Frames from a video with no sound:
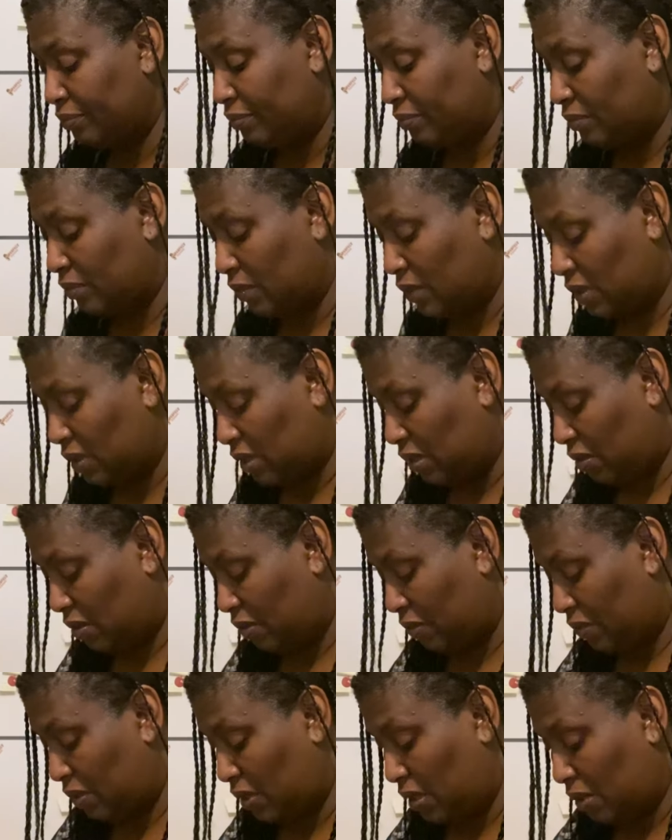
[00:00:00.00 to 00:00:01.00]
I guess I'll
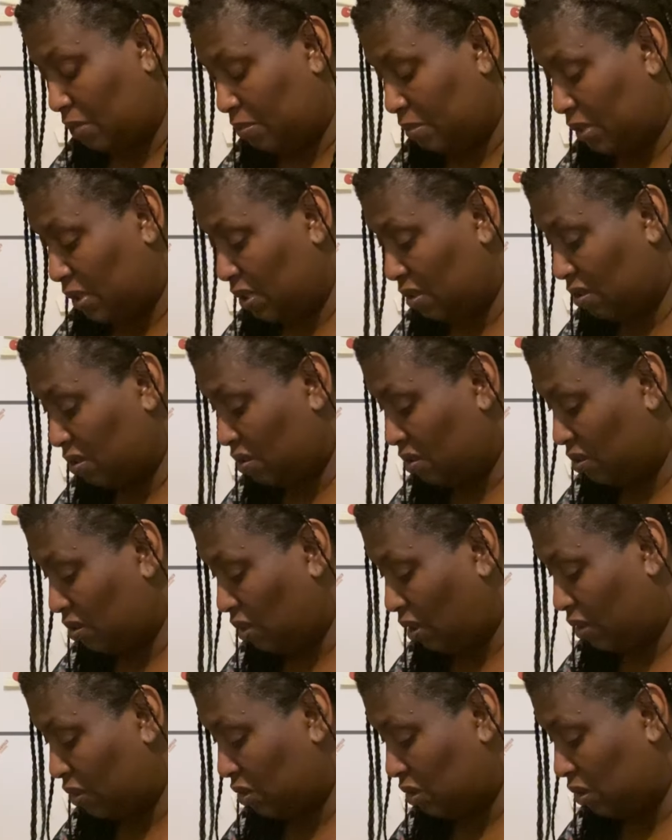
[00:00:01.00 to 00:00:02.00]
have to get meats.
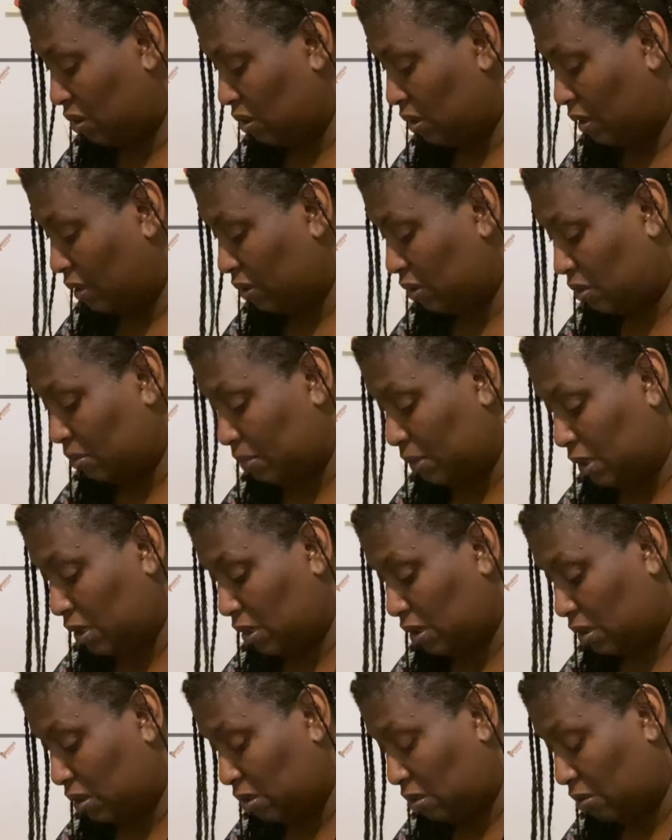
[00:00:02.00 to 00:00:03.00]
Josh loves
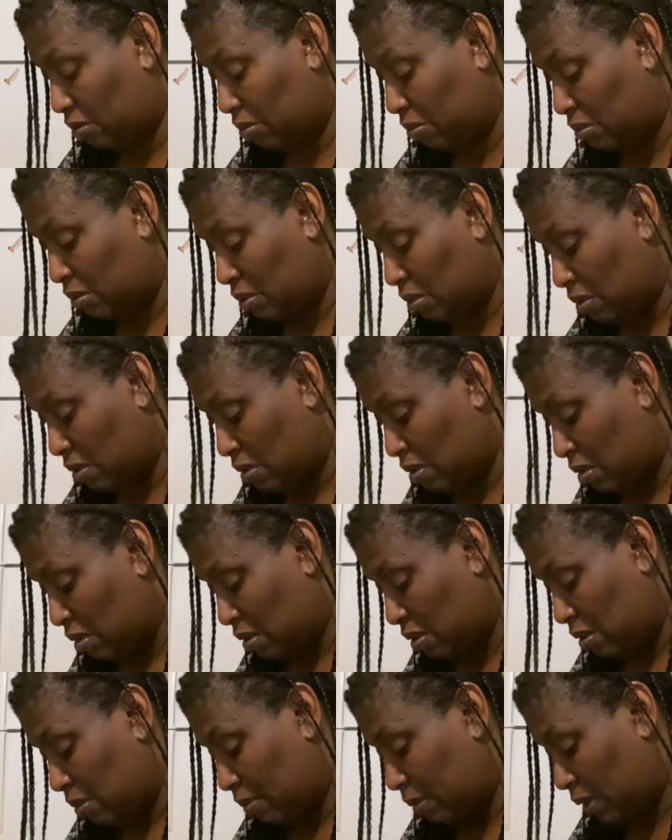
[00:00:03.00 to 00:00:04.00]
meats.
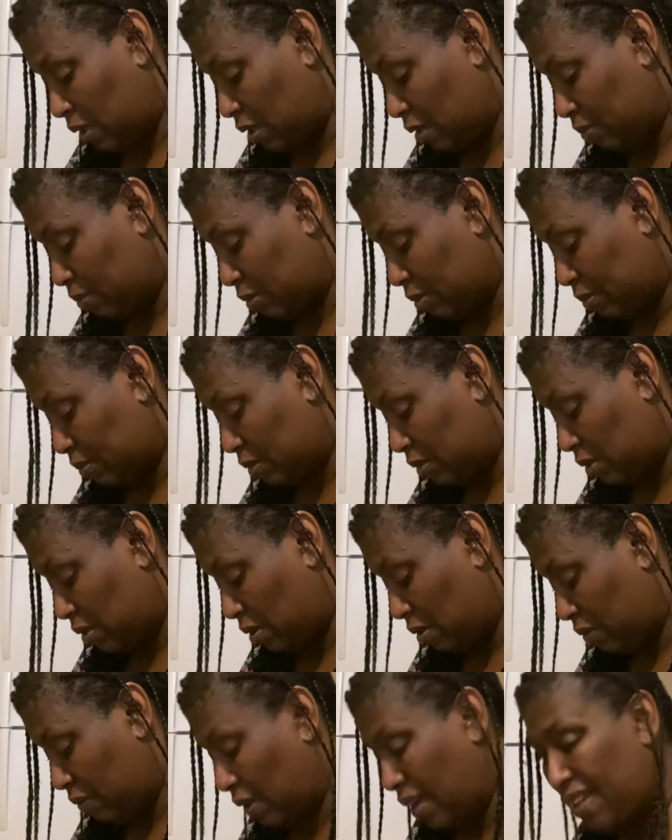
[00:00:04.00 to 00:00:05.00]
Make him some
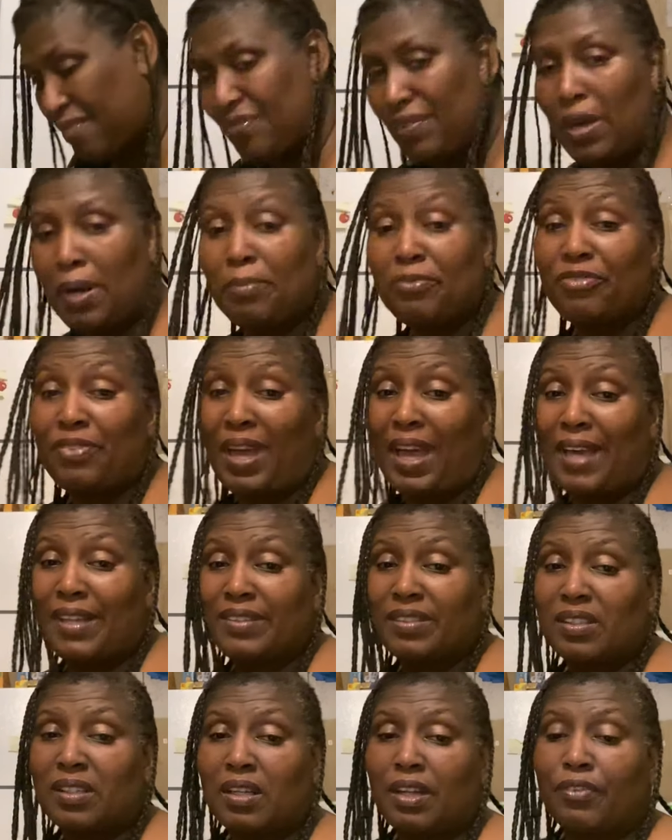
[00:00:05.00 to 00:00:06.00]
stuff. I, am
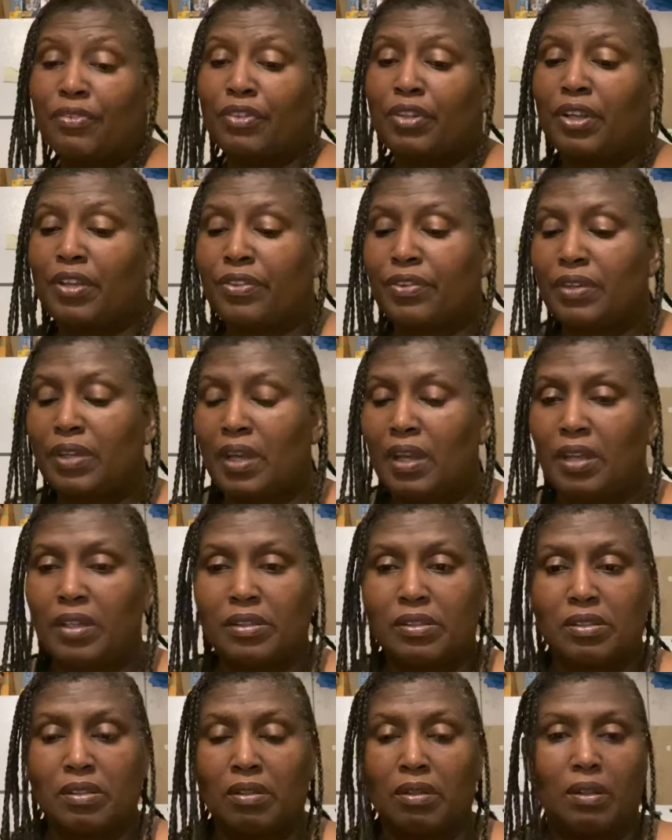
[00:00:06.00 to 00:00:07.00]
fasting every other day,
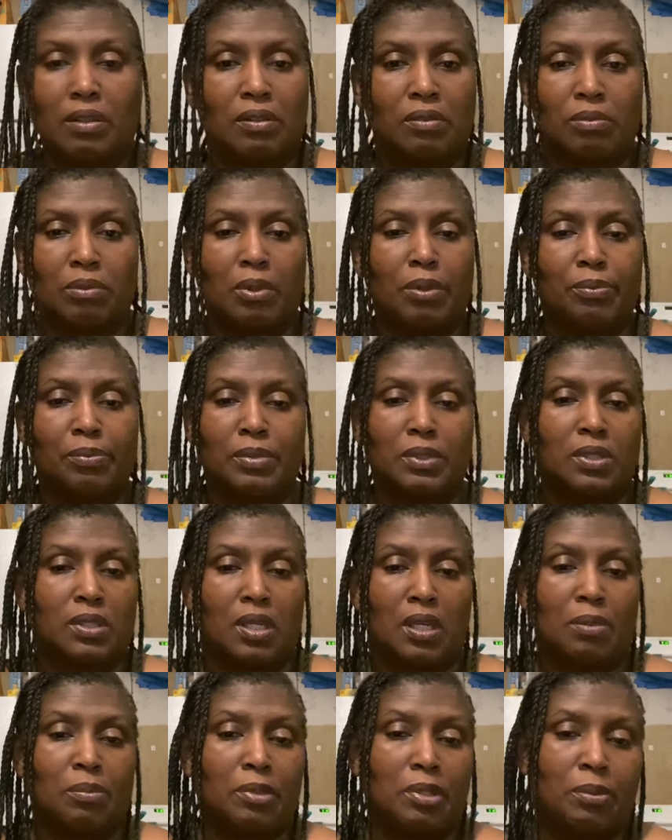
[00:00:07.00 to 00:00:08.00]
so it won't be
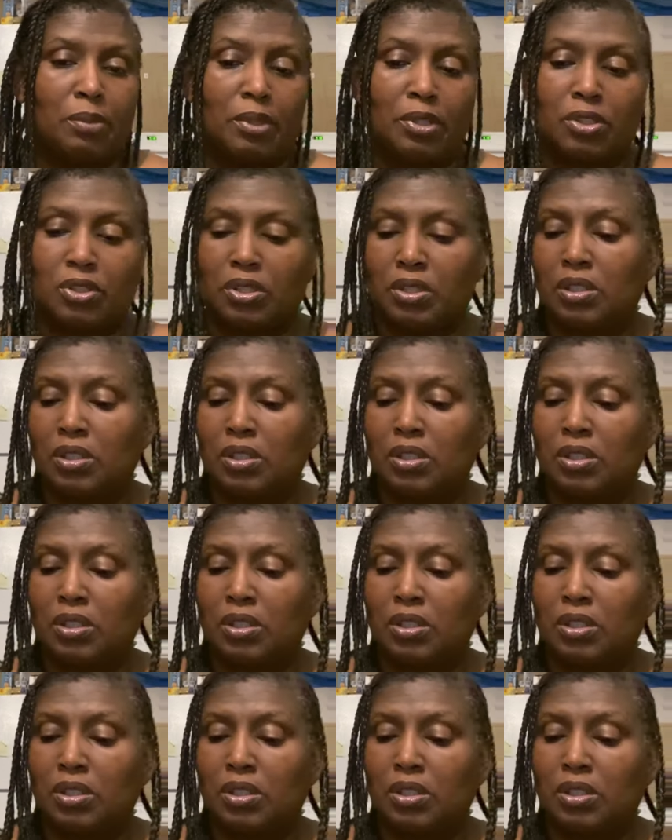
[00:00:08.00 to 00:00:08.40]
taking me much to